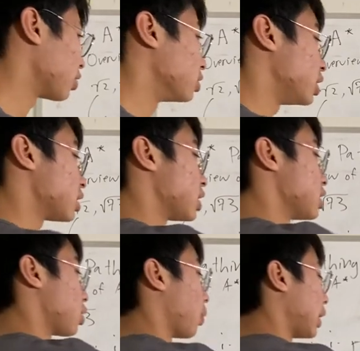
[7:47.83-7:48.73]
their
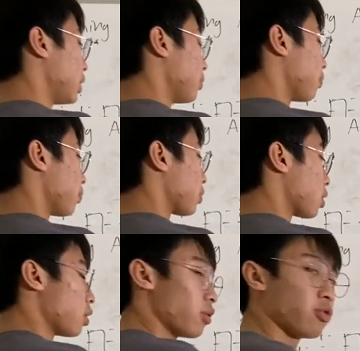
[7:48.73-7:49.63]
distance away
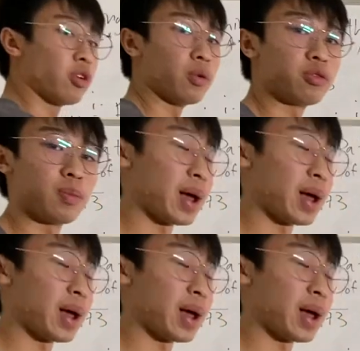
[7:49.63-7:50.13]
from, from